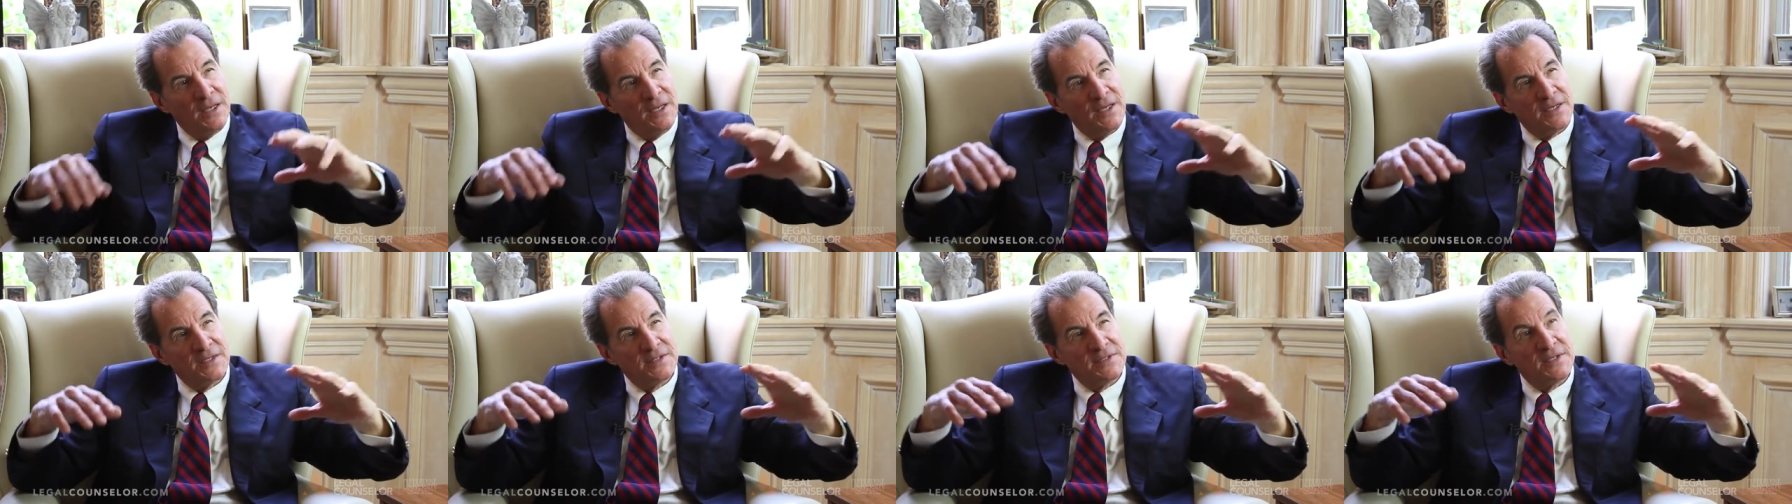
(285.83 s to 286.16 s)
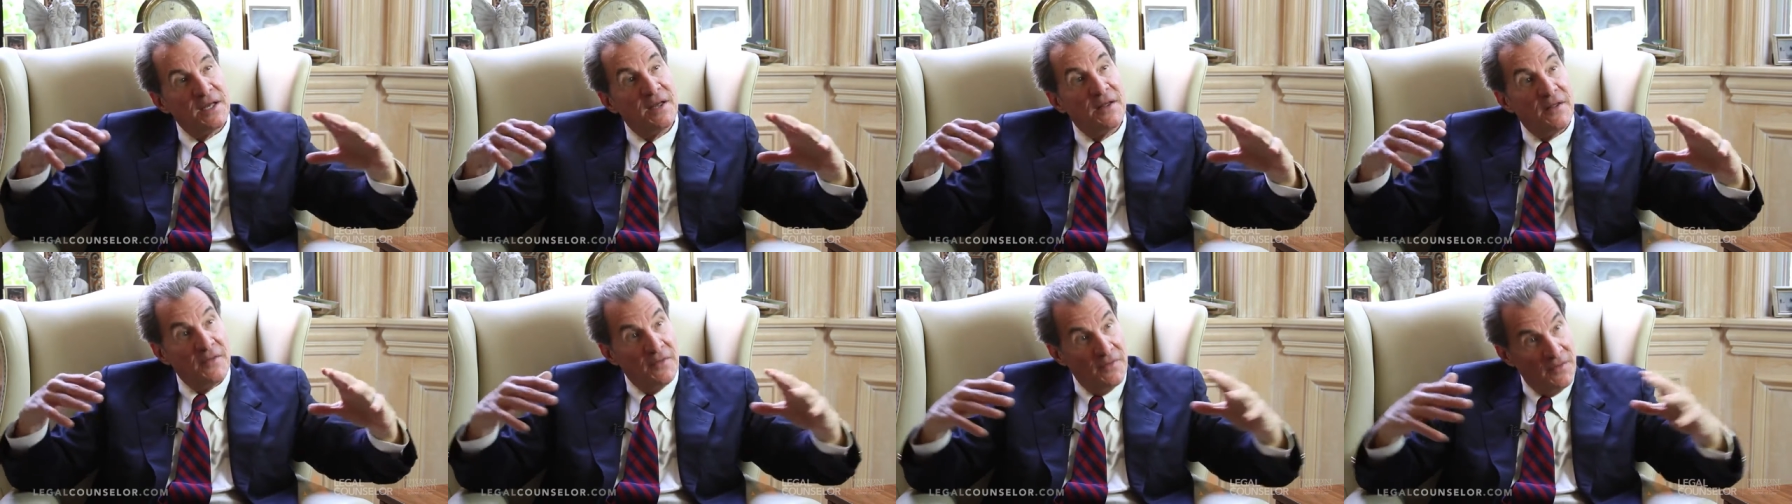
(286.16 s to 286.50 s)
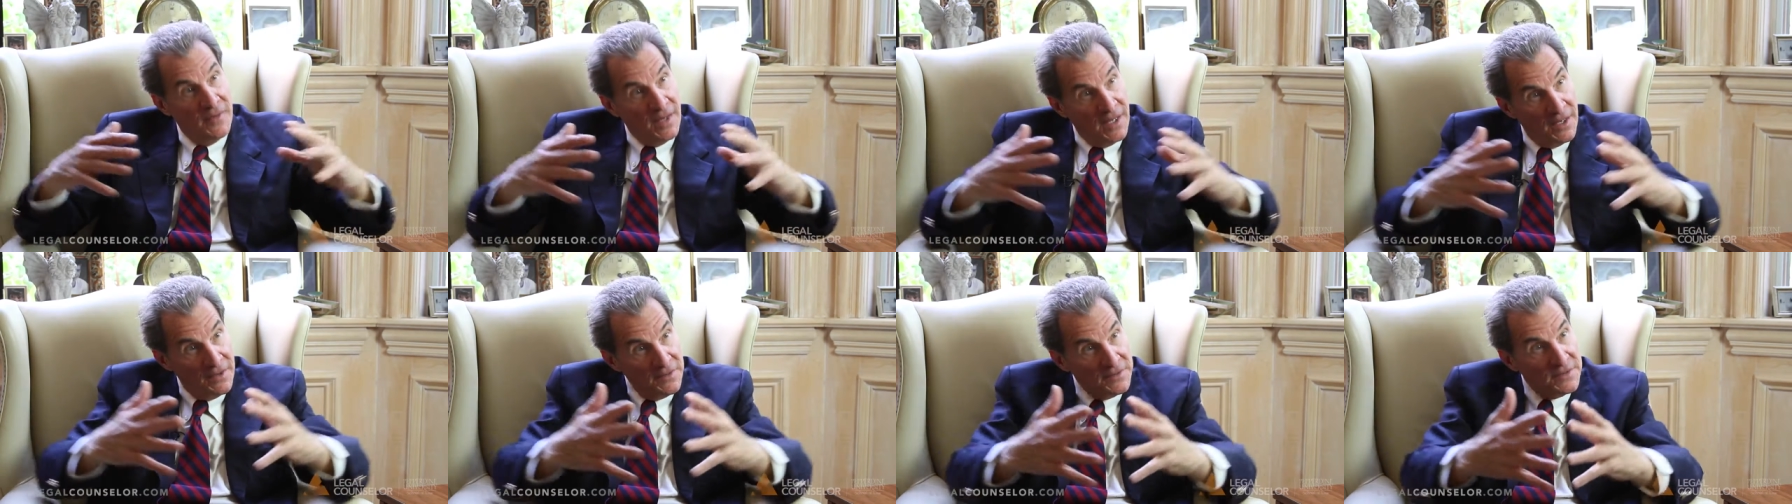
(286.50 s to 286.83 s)
because
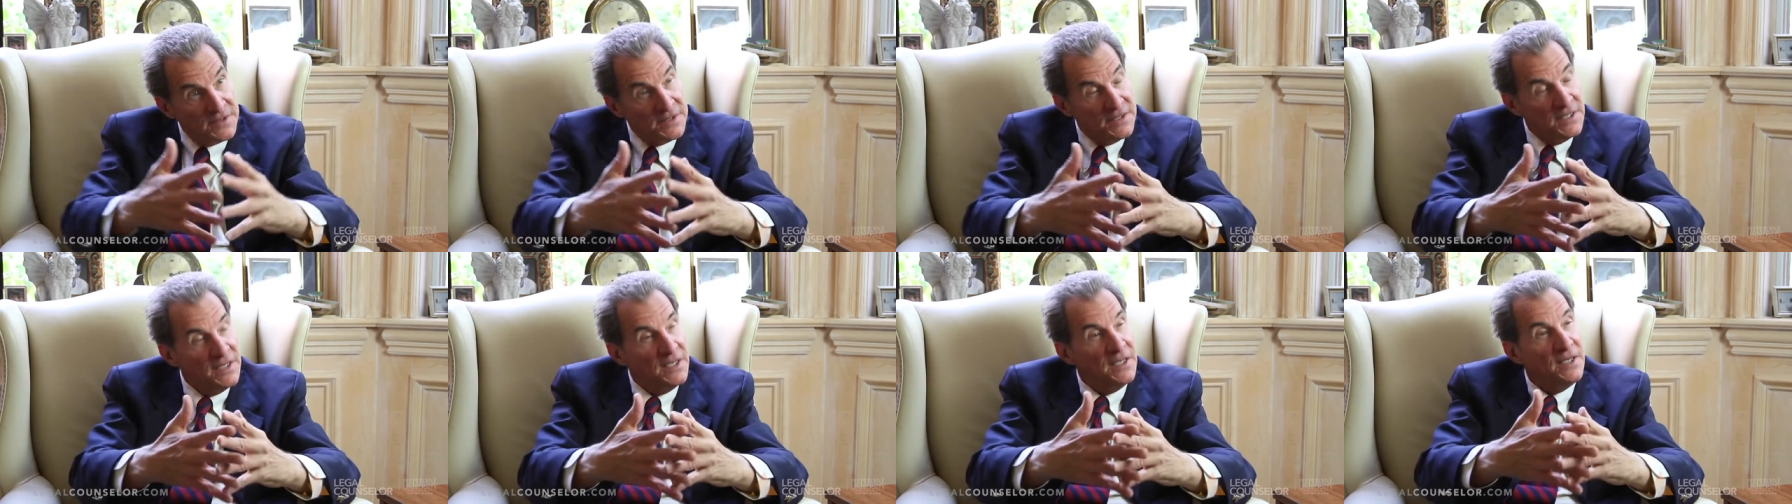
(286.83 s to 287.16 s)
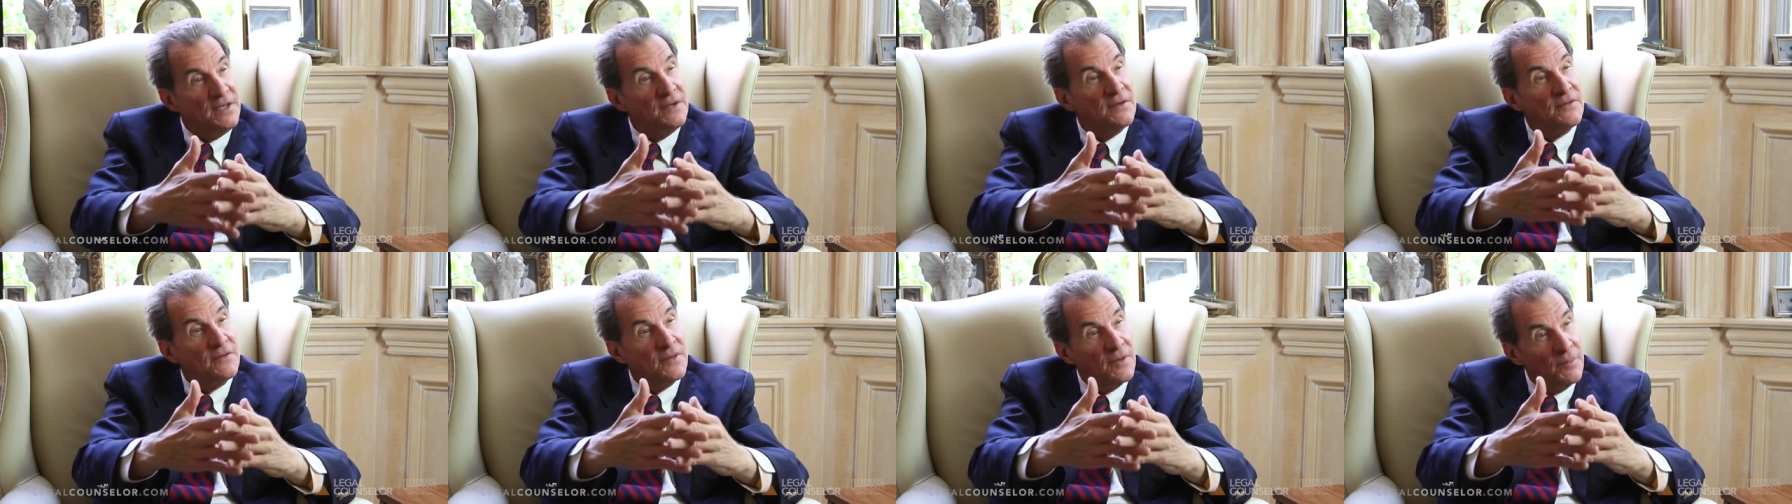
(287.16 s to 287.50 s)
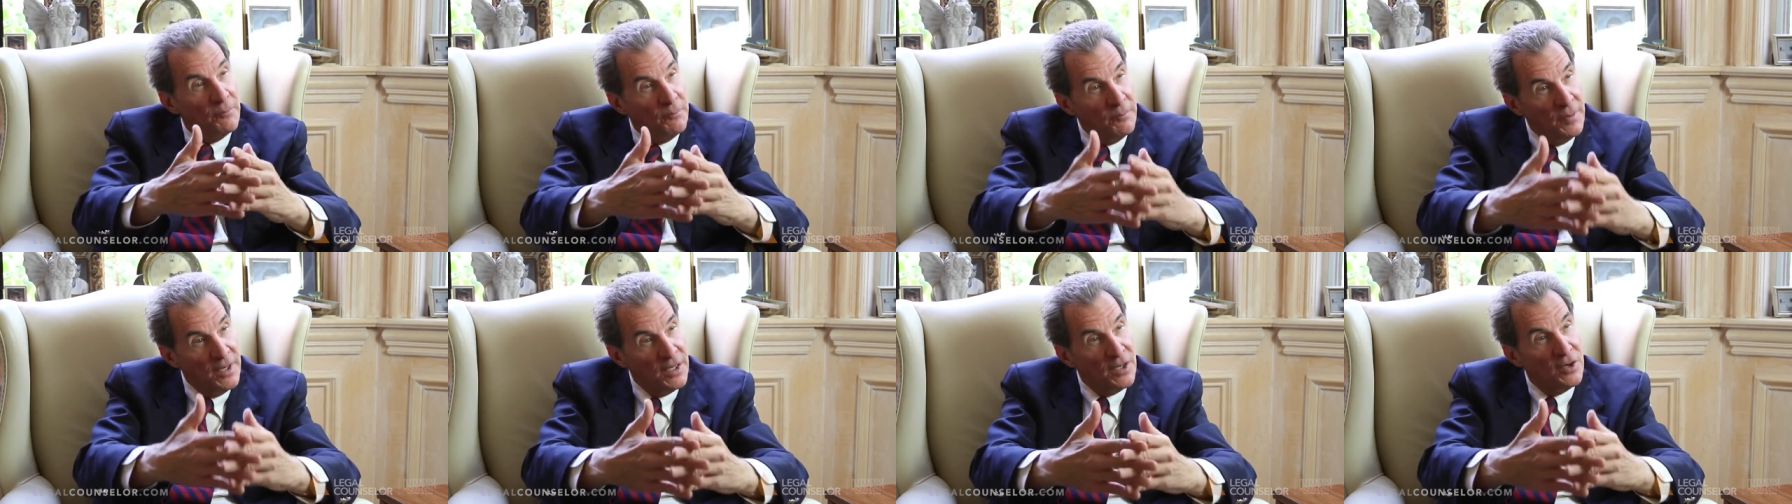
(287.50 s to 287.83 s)
they'll see
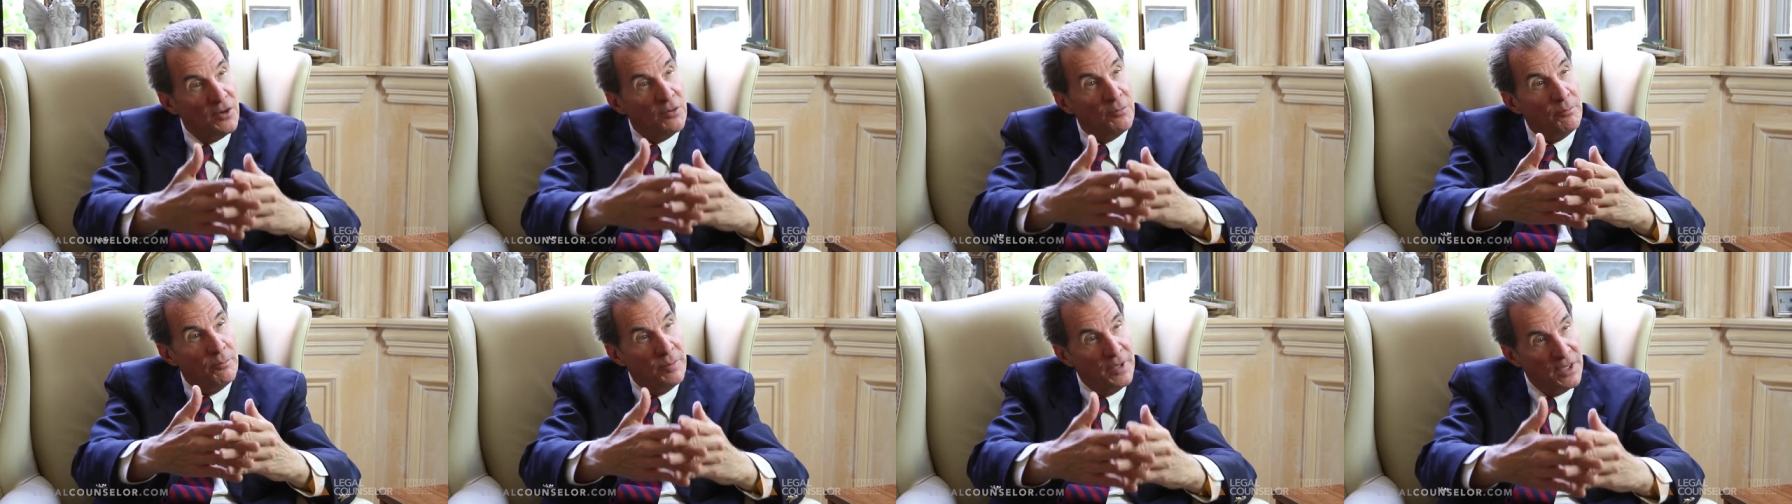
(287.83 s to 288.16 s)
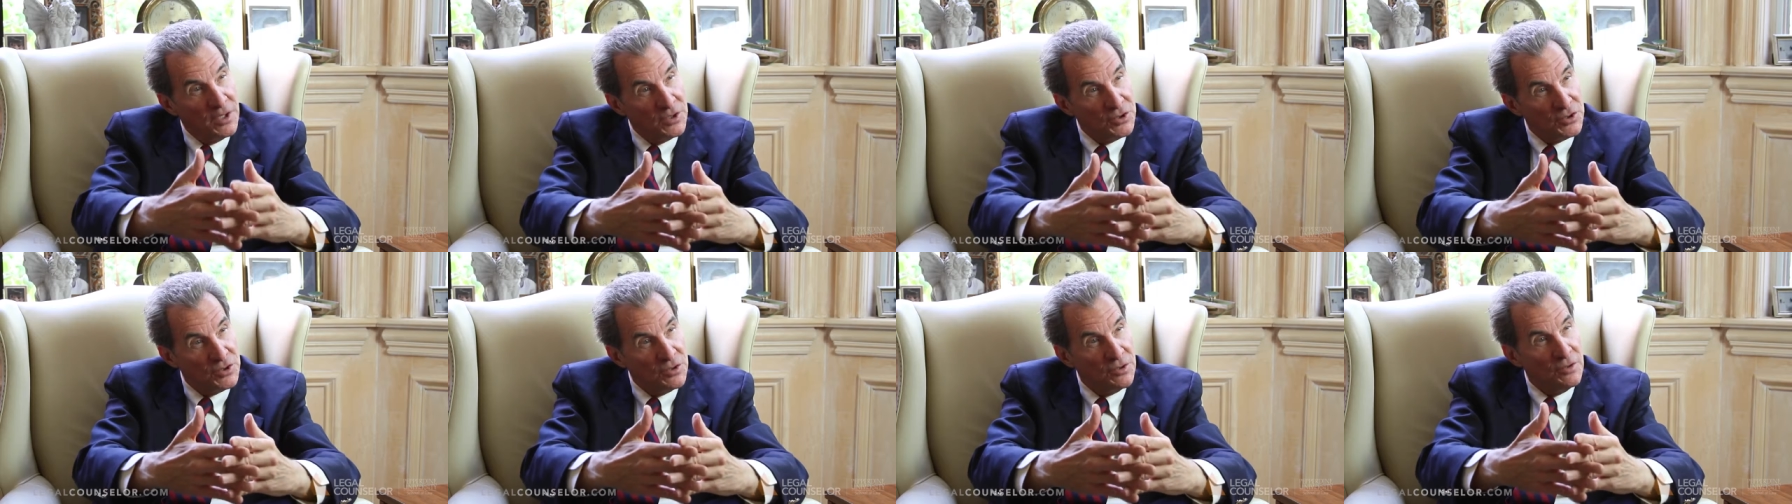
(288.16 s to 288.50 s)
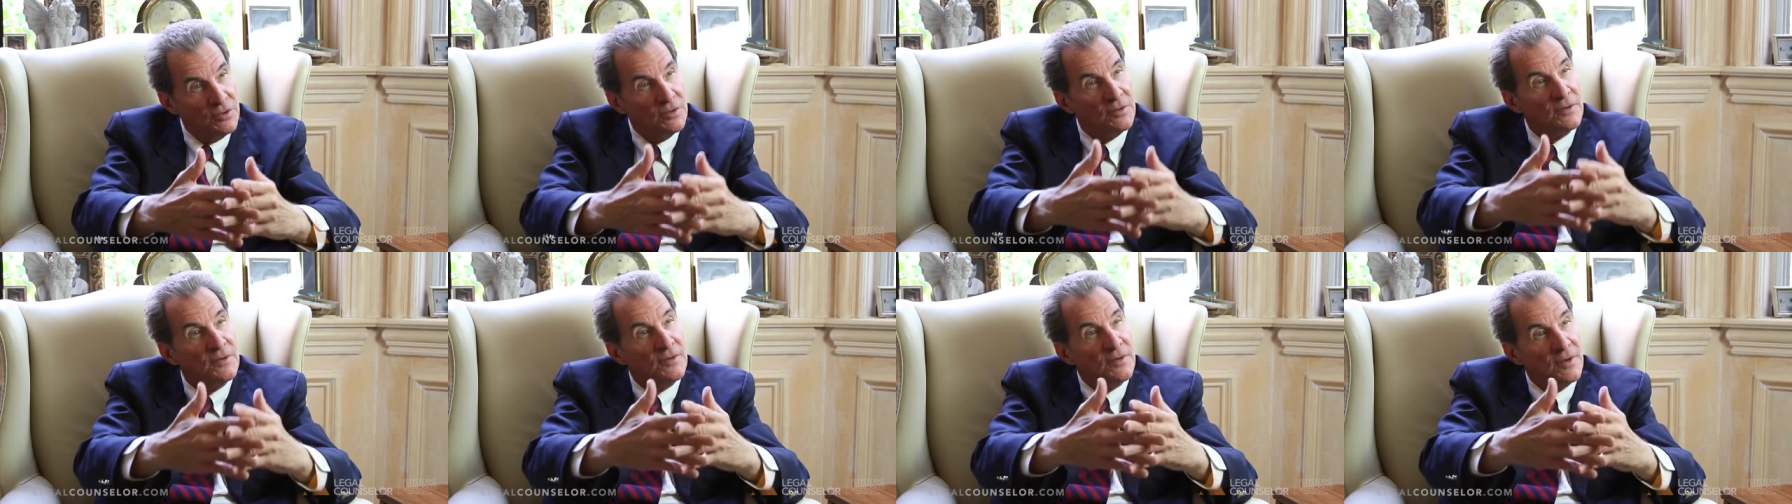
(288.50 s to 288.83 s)
the bigger
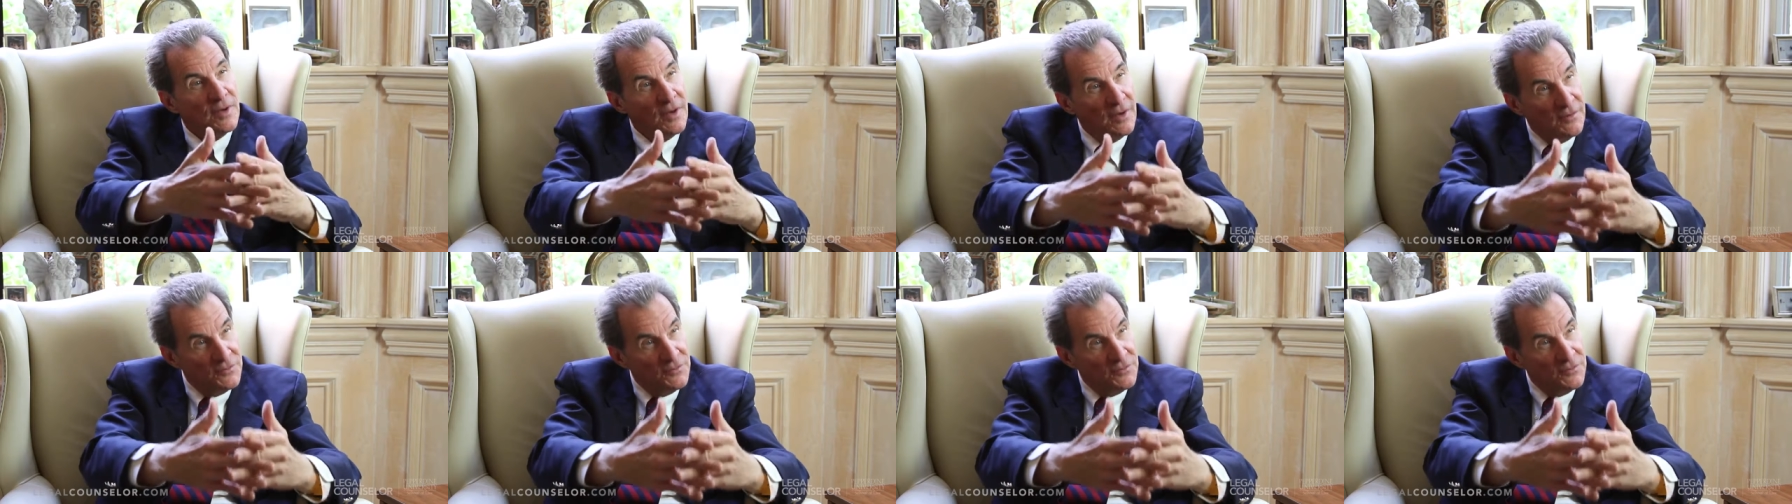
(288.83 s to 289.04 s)
picture